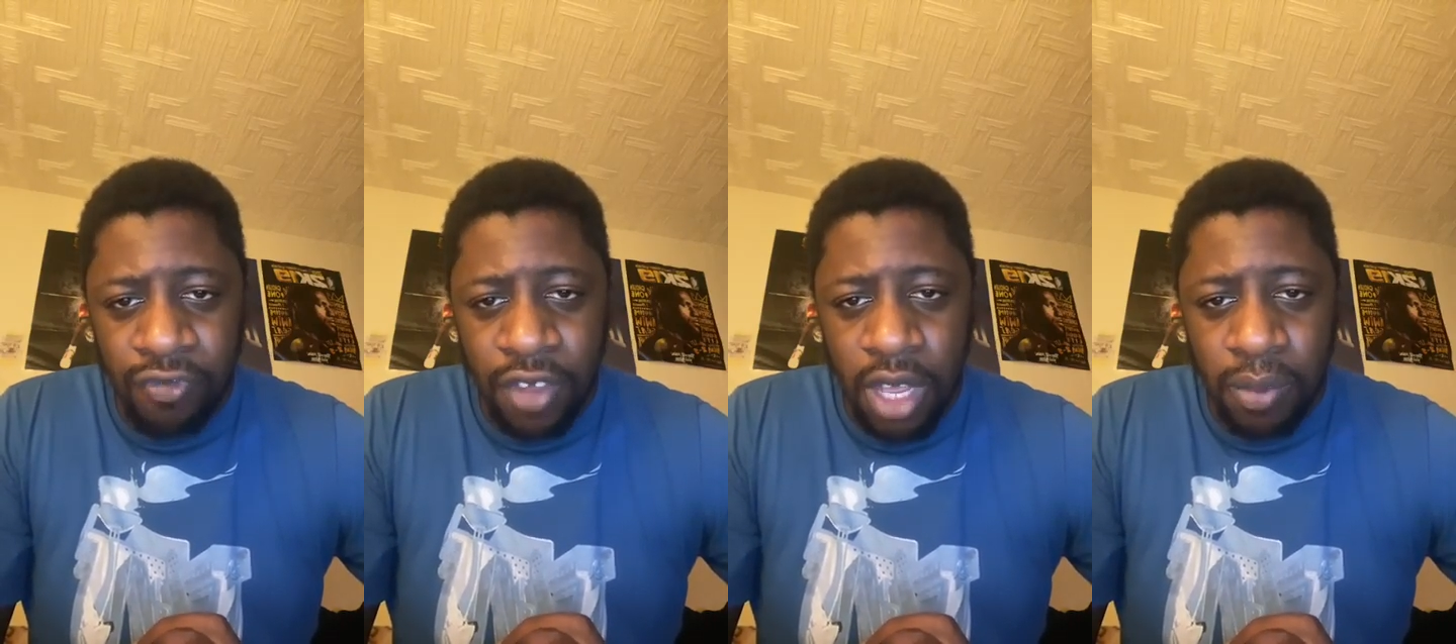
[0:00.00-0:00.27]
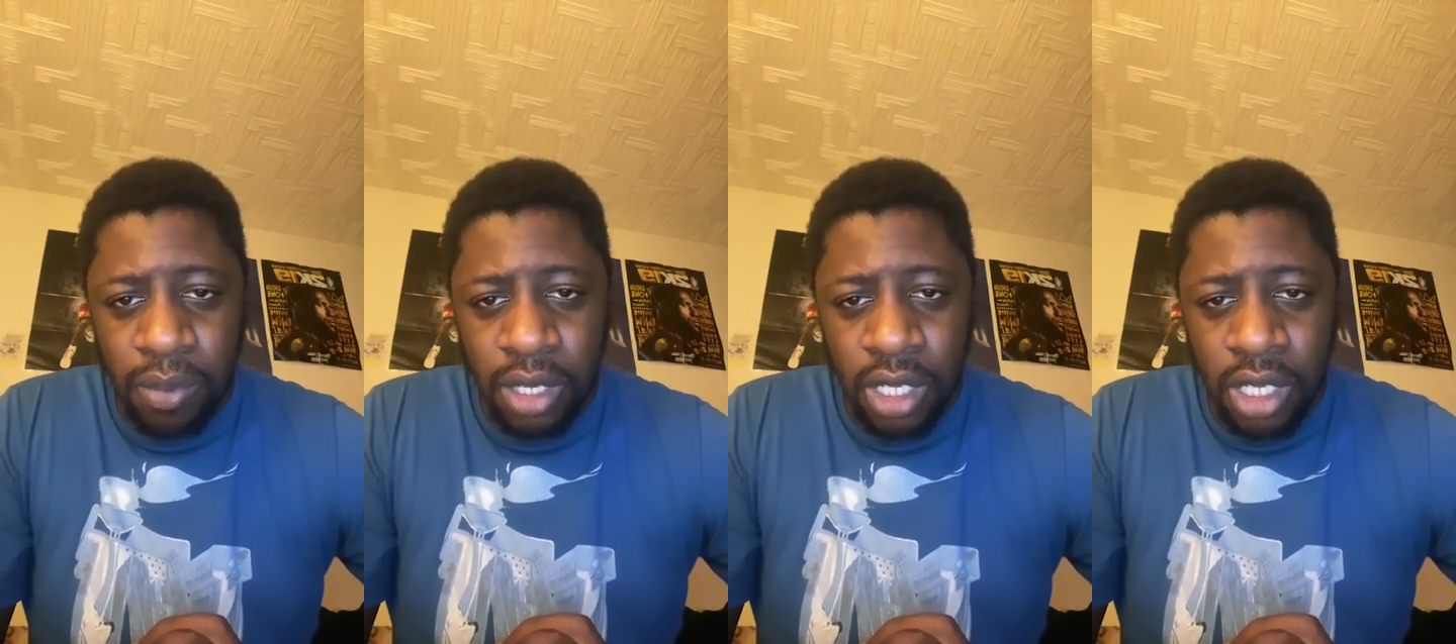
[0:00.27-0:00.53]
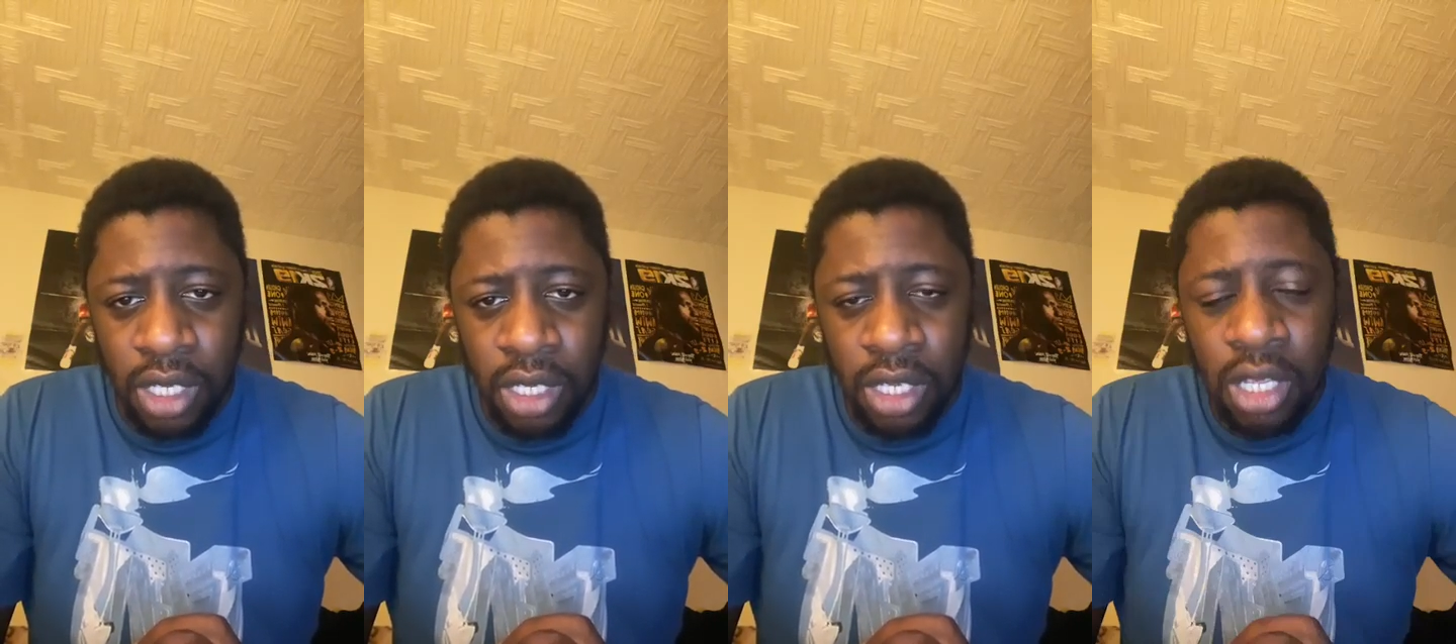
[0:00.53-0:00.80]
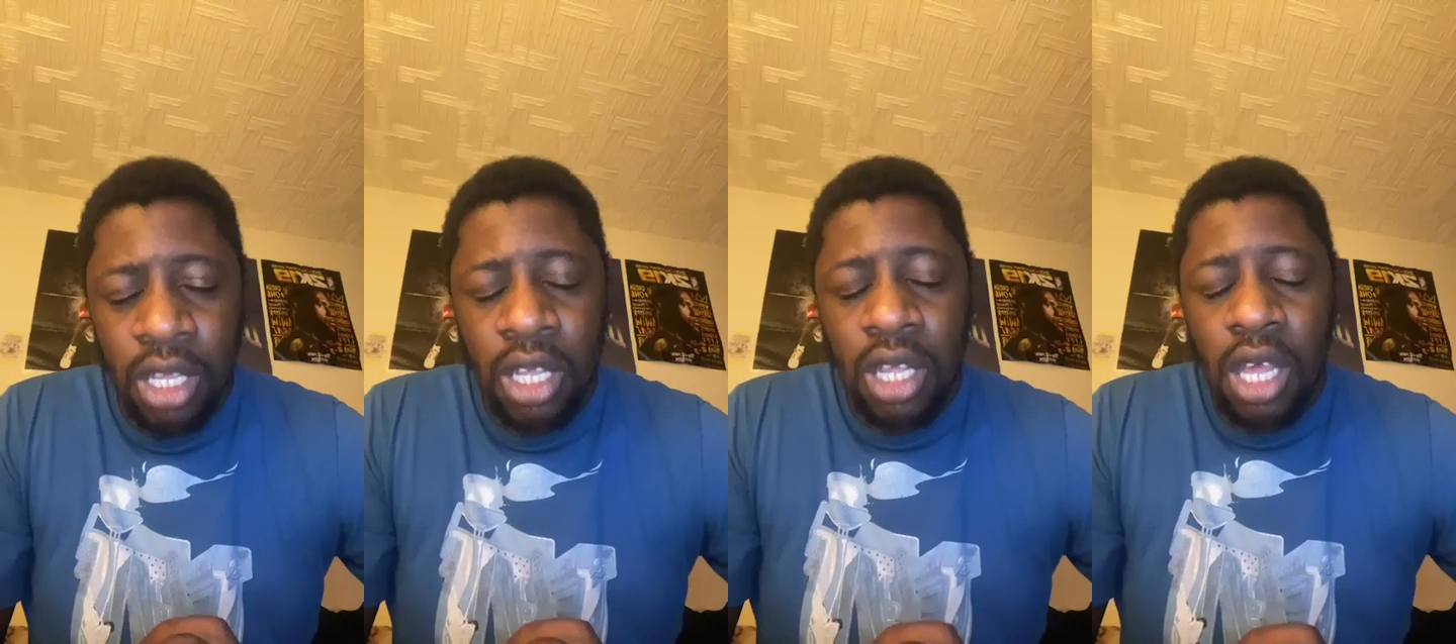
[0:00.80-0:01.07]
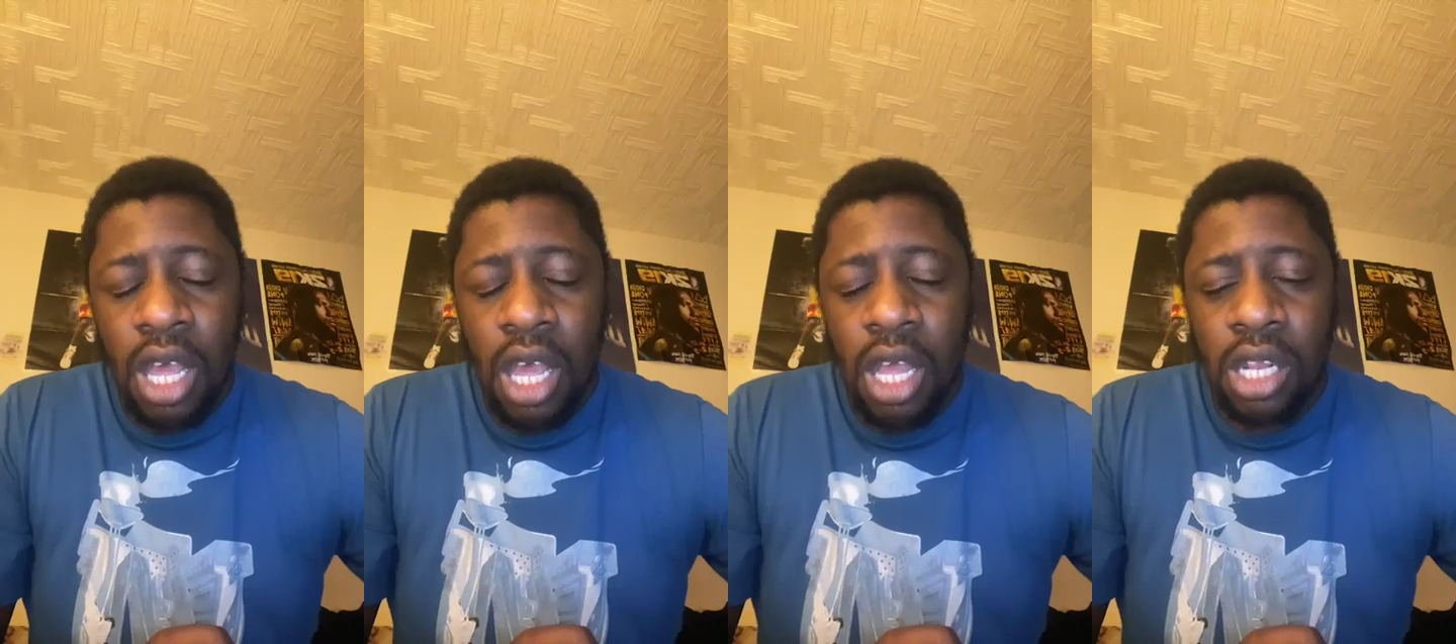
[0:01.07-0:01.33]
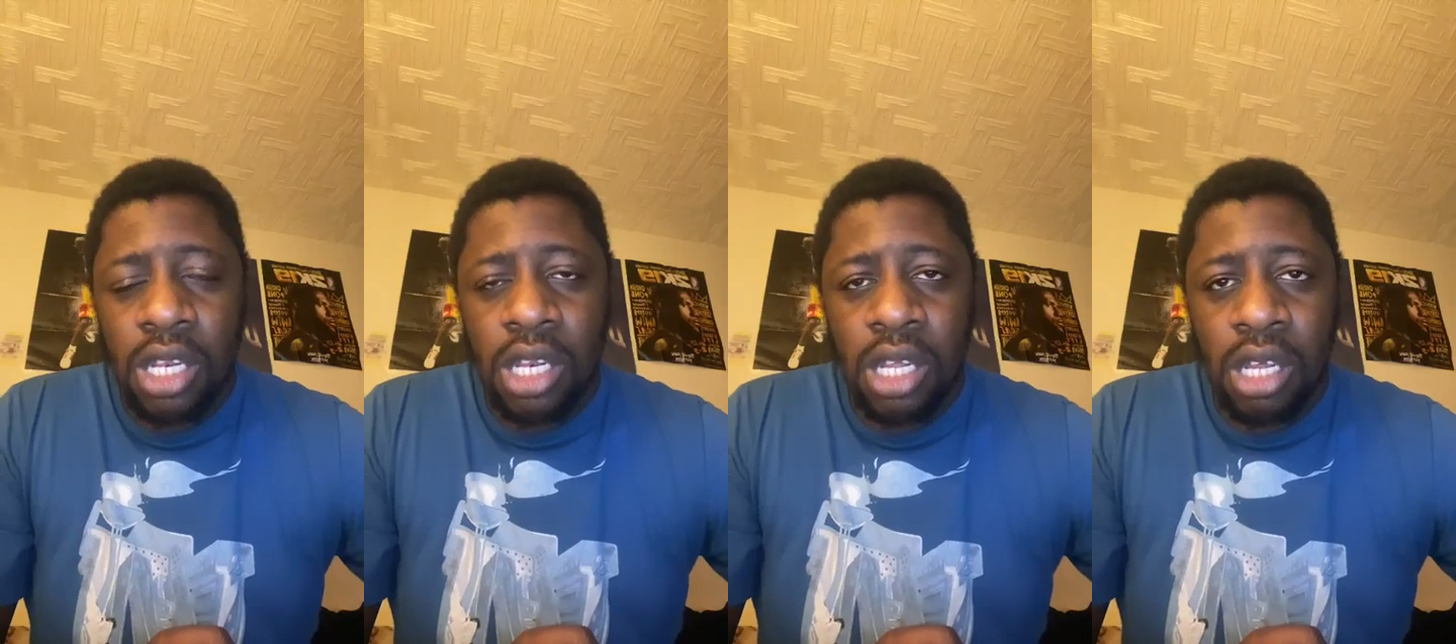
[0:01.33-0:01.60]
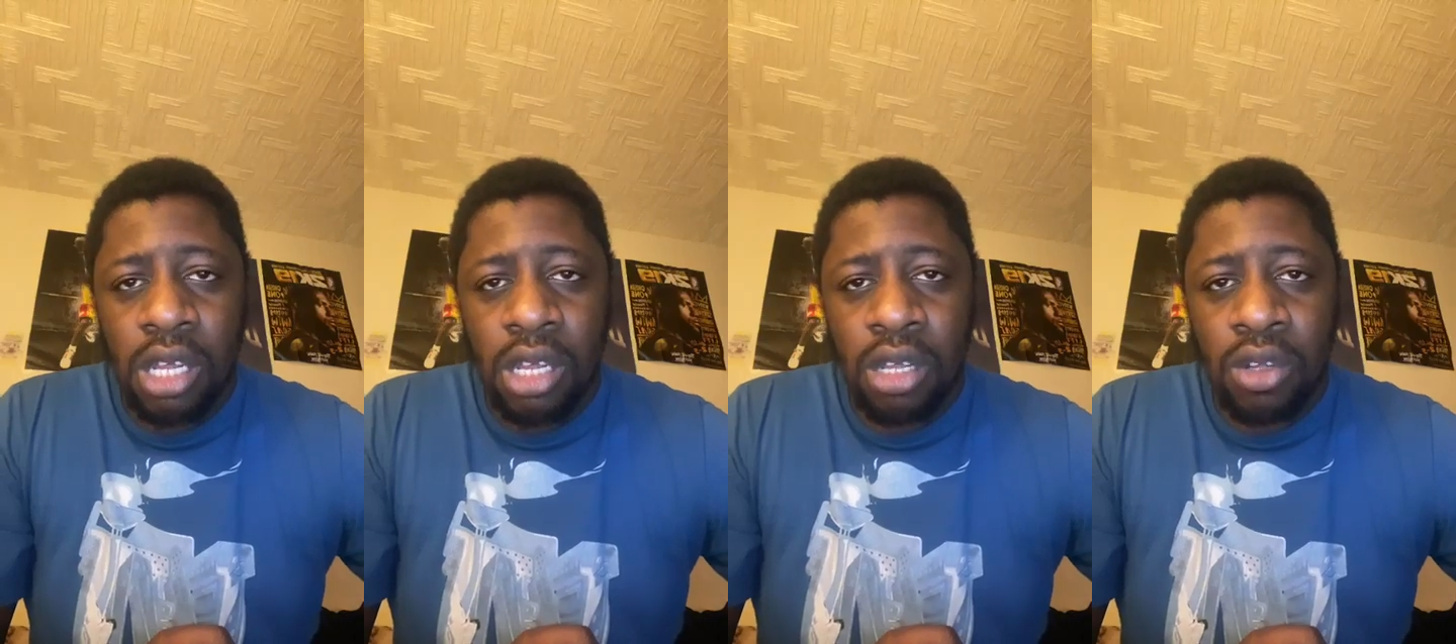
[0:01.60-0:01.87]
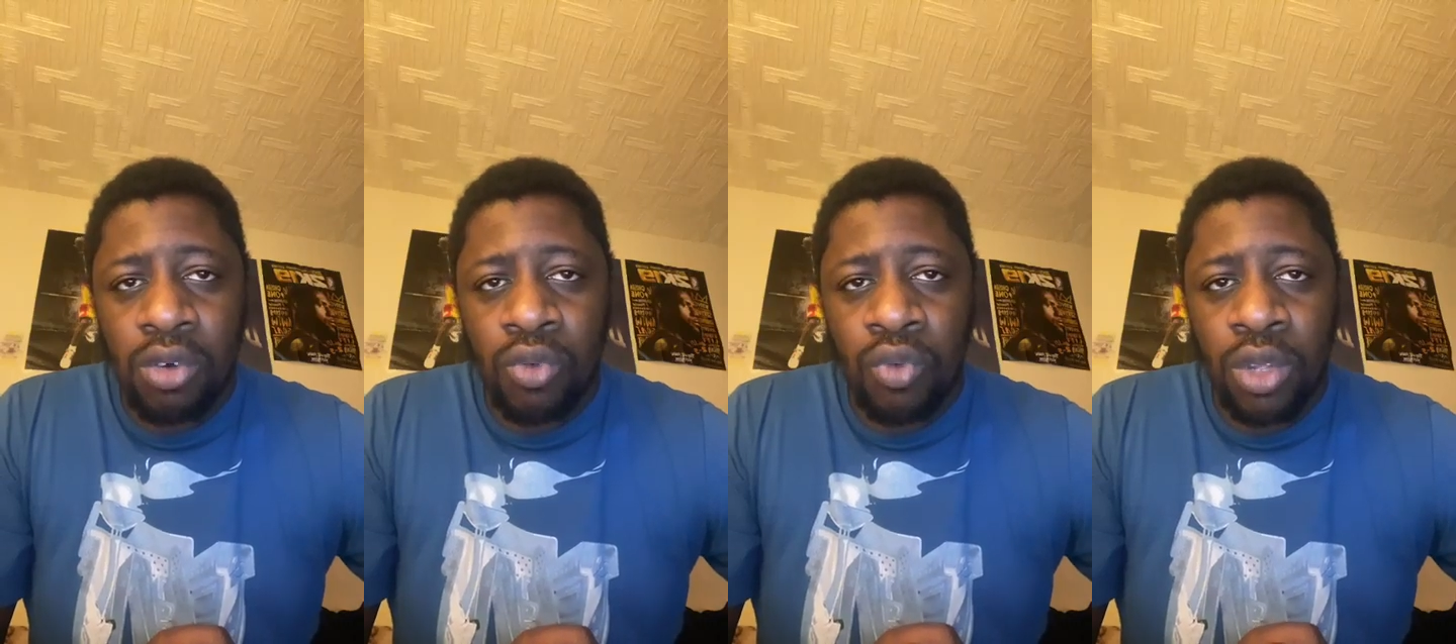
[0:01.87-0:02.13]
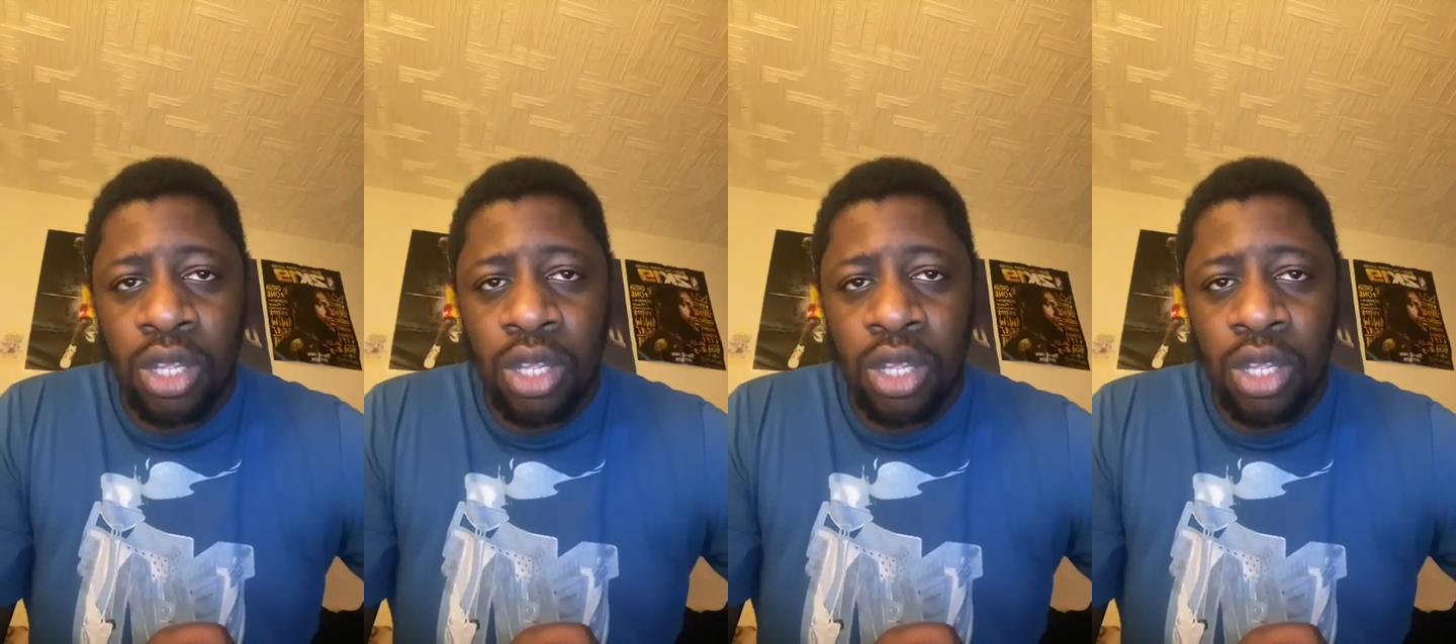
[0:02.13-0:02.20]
family, and the